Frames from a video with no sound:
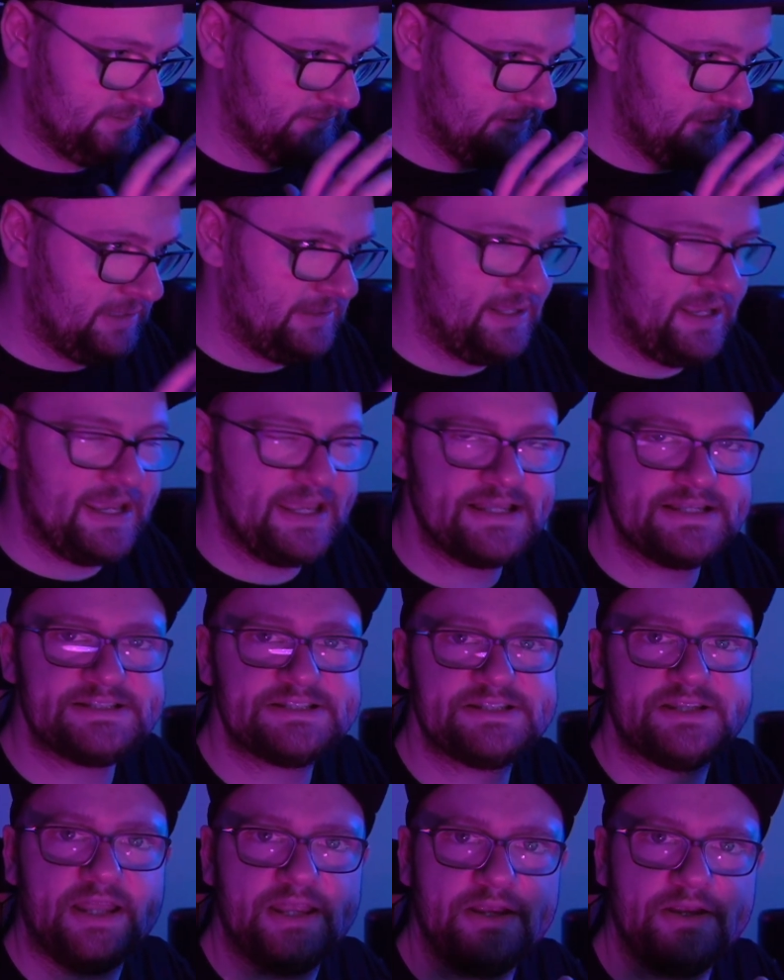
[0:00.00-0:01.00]
the
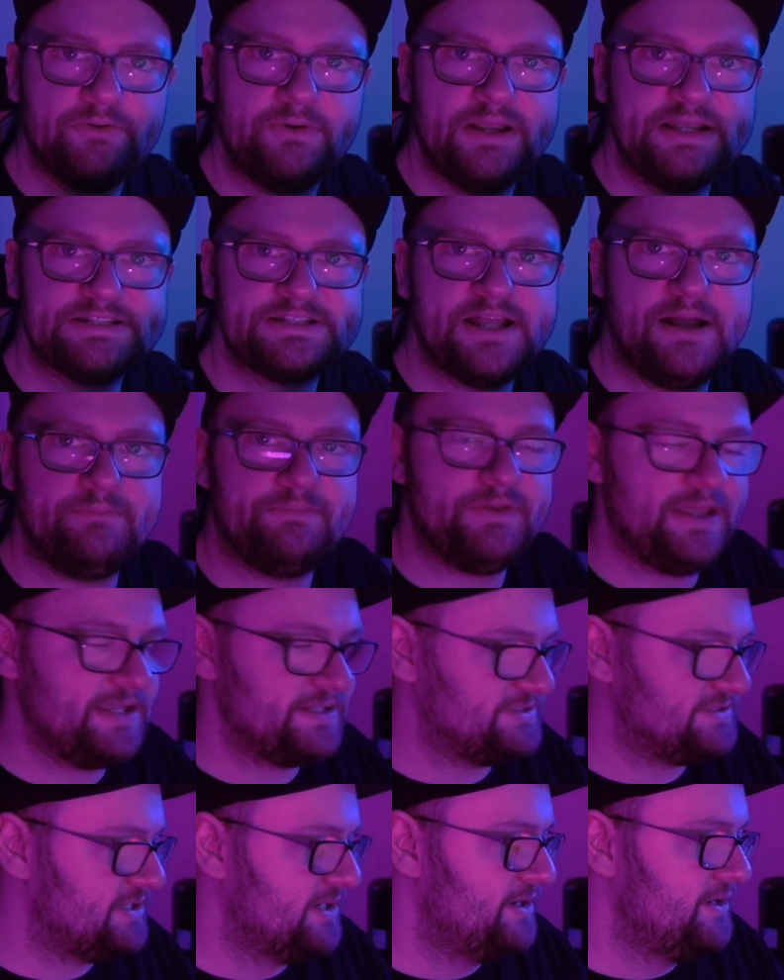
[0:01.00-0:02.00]
latest and greatest
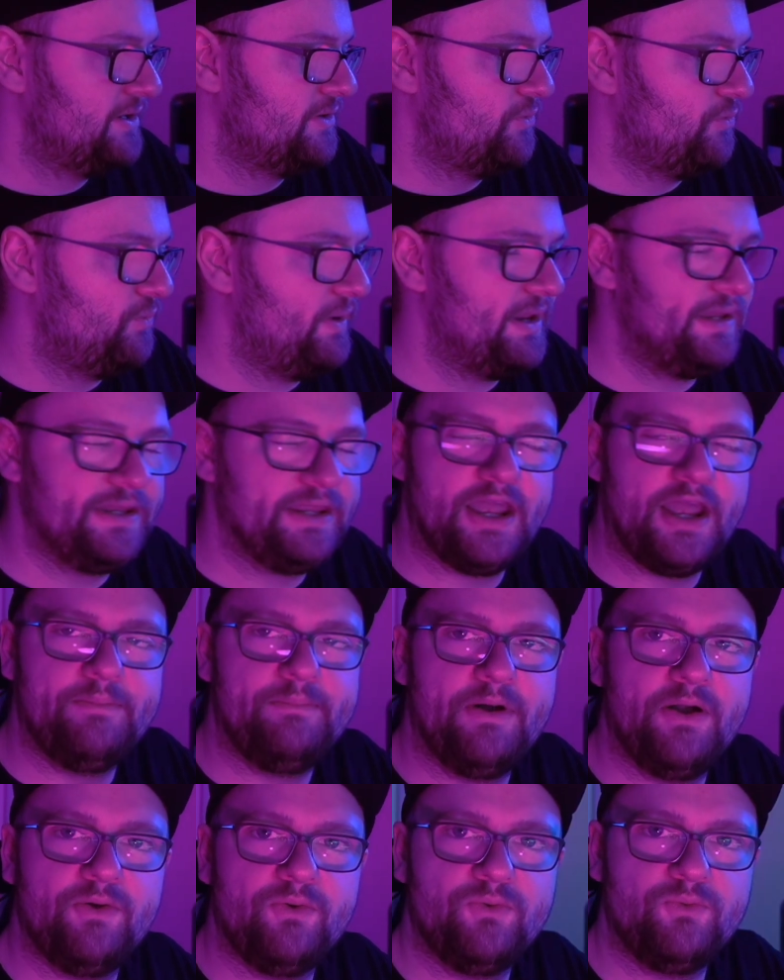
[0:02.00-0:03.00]
updates when they
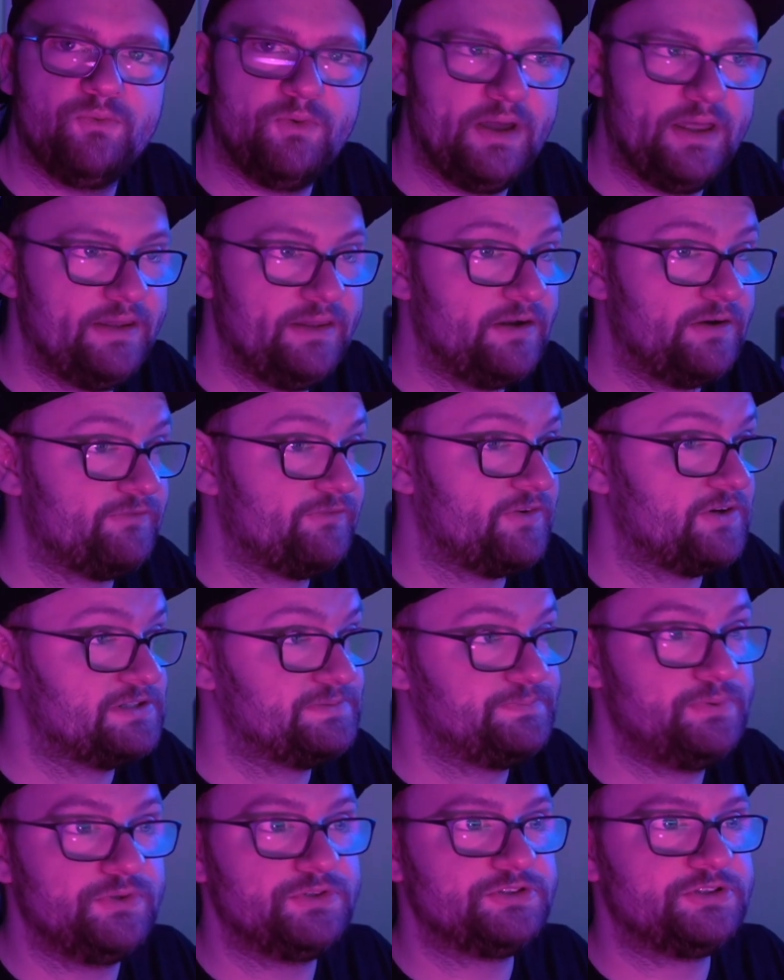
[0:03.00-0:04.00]
come out, when they're
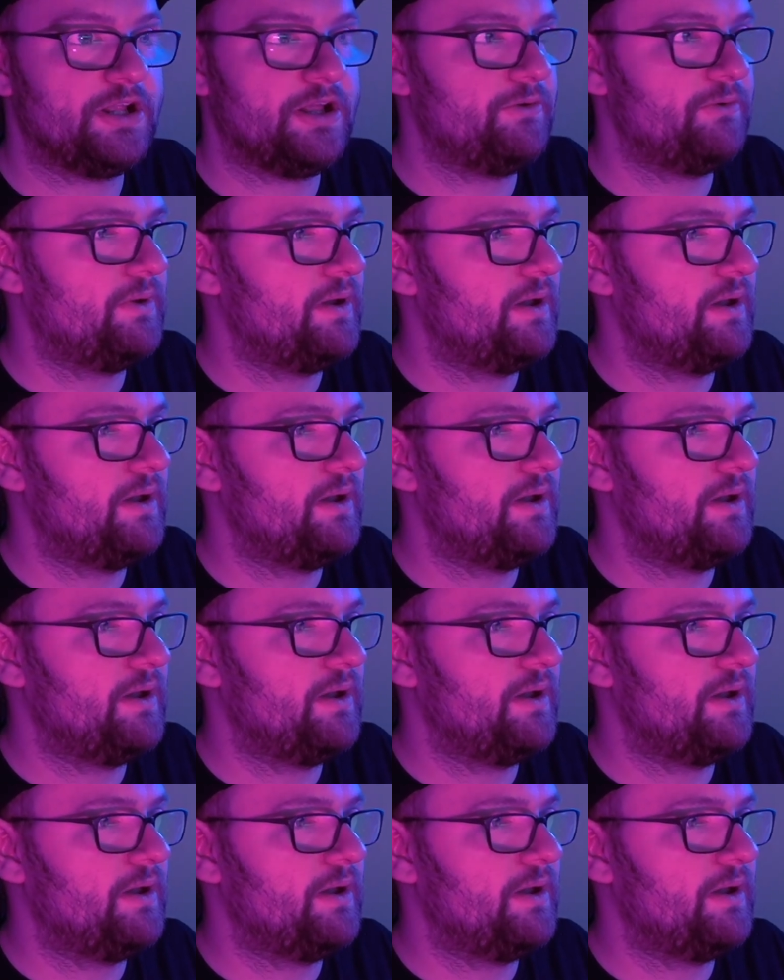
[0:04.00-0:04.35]
first pushed out.